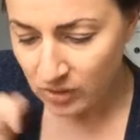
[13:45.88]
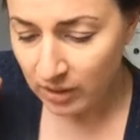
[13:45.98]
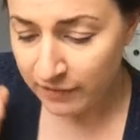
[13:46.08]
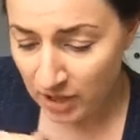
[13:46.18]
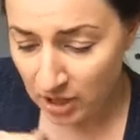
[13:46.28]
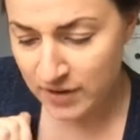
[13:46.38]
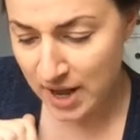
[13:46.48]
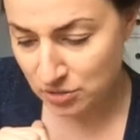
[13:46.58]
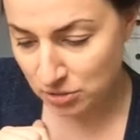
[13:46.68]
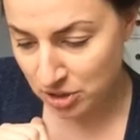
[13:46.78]
Fear of
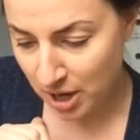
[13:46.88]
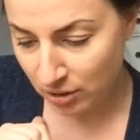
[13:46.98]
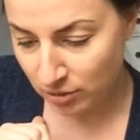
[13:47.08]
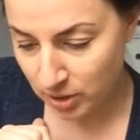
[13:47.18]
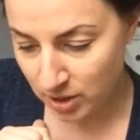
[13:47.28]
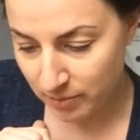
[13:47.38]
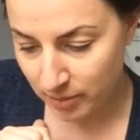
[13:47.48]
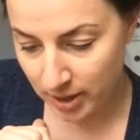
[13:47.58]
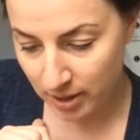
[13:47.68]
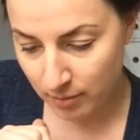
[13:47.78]
natural childbirth,
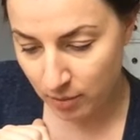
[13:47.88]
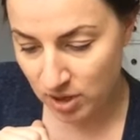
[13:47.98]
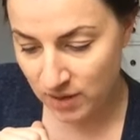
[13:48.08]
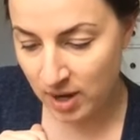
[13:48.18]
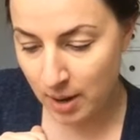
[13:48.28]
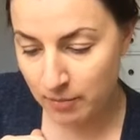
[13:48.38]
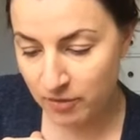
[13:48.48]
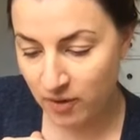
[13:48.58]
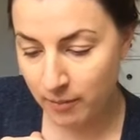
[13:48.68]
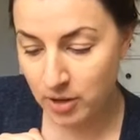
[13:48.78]
but most of it comes
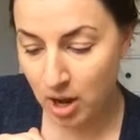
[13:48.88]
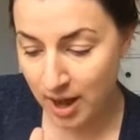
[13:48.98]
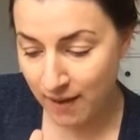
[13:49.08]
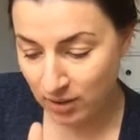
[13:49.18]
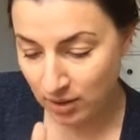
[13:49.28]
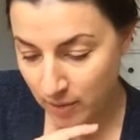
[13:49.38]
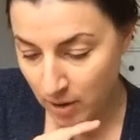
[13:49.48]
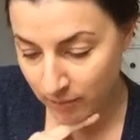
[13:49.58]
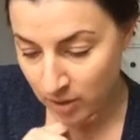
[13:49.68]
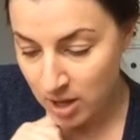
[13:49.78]
from not having a
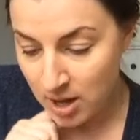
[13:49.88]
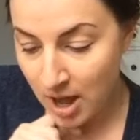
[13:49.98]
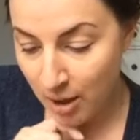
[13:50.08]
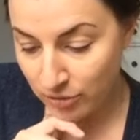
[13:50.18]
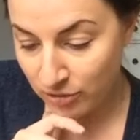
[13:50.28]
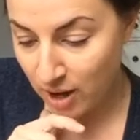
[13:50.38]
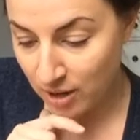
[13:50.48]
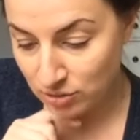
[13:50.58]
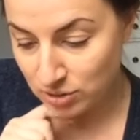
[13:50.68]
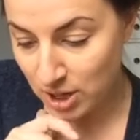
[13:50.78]
mom. How was your
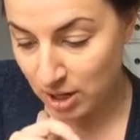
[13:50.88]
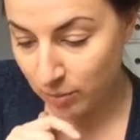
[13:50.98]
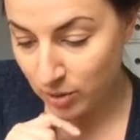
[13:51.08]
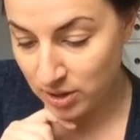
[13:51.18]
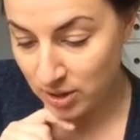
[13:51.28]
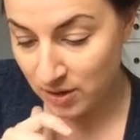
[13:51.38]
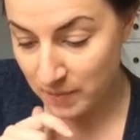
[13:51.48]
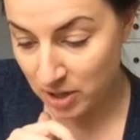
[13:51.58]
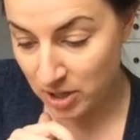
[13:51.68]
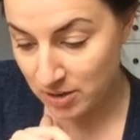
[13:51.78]
actual childbirth
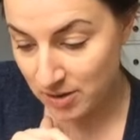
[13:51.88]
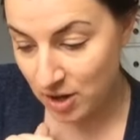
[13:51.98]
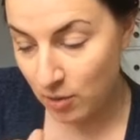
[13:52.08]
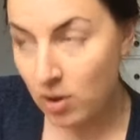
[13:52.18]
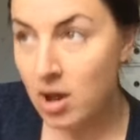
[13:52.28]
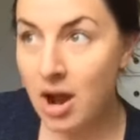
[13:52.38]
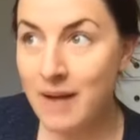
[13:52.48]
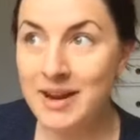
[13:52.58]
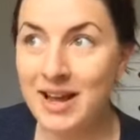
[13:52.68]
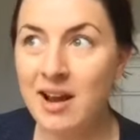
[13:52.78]
experience? So,
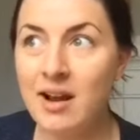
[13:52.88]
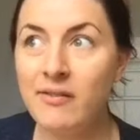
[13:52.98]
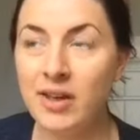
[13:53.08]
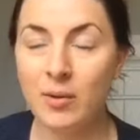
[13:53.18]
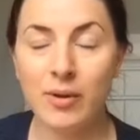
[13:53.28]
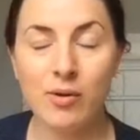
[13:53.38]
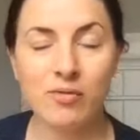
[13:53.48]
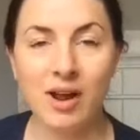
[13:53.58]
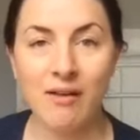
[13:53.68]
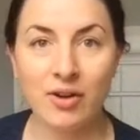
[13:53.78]
I kind of like went
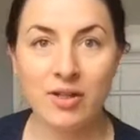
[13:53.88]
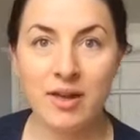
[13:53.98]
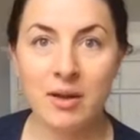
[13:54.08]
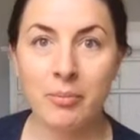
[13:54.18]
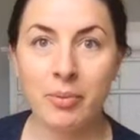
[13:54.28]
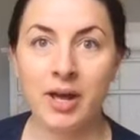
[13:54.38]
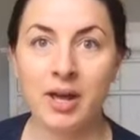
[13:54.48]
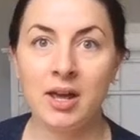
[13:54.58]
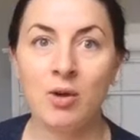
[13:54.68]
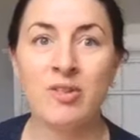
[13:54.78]
over everything, but
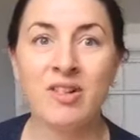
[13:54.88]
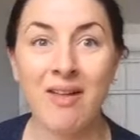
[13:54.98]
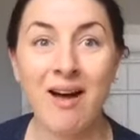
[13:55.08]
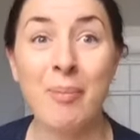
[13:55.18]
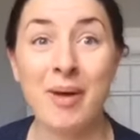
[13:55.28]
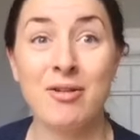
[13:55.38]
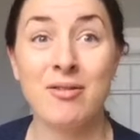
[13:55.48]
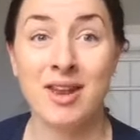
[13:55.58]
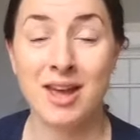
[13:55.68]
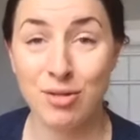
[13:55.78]
it was a lot better
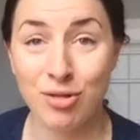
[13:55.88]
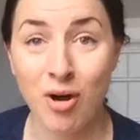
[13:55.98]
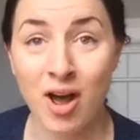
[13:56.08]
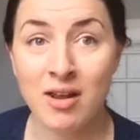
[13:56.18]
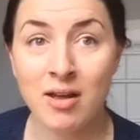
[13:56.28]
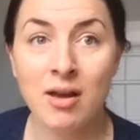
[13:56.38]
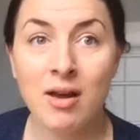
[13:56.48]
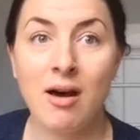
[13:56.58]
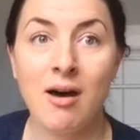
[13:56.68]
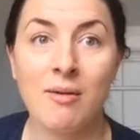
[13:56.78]
than I thought.
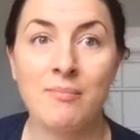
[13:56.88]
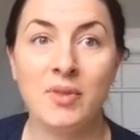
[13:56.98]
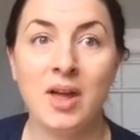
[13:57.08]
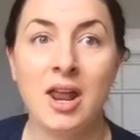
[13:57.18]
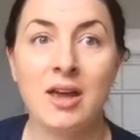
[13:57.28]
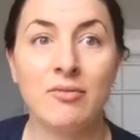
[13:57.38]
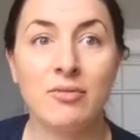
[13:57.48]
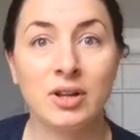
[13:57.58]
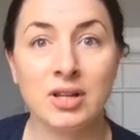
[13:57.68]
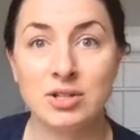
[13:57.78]
And I
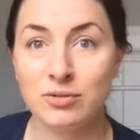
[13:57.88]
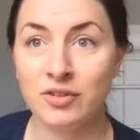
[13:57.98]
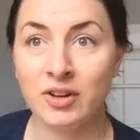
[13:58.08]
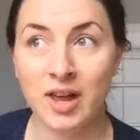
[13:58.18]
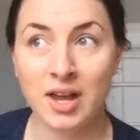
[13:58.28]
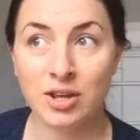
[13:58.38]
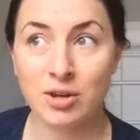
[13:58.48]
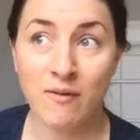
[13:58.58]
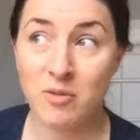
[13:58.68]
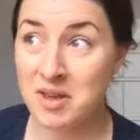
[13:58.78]
really do feel like you
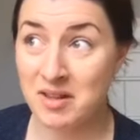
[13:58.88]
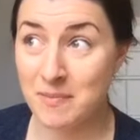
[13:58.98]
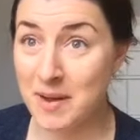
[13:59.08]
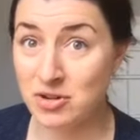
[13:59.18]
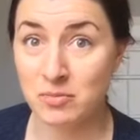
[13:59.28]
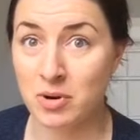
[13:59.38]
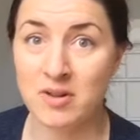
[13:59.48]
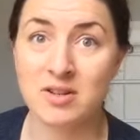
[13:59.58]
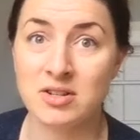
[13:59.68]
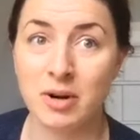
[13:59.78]
have to be a special
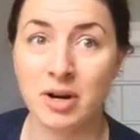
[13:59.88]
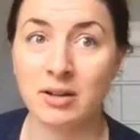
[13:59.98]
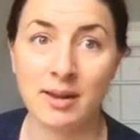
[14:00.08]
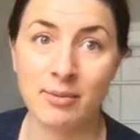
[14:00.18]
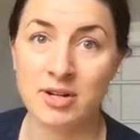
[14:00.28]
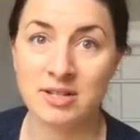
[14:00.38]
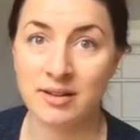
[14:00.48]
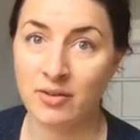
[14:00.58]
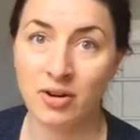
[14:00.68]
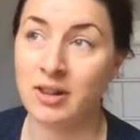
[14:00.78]
person to work in labor and
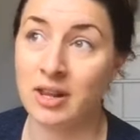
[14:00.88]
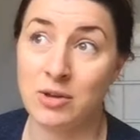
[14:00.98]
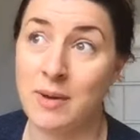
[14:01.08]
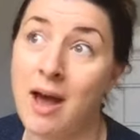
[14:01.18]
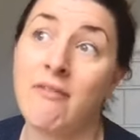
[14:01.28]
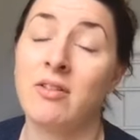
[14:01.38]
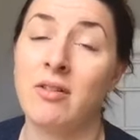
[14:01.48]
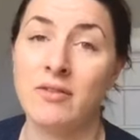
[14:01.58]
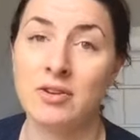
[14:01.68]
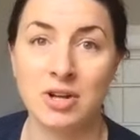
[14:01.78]
delivery. Like you have to
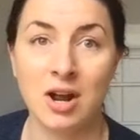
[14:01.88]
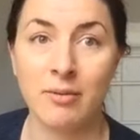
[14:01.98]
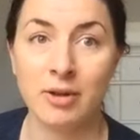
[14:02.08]
love your job.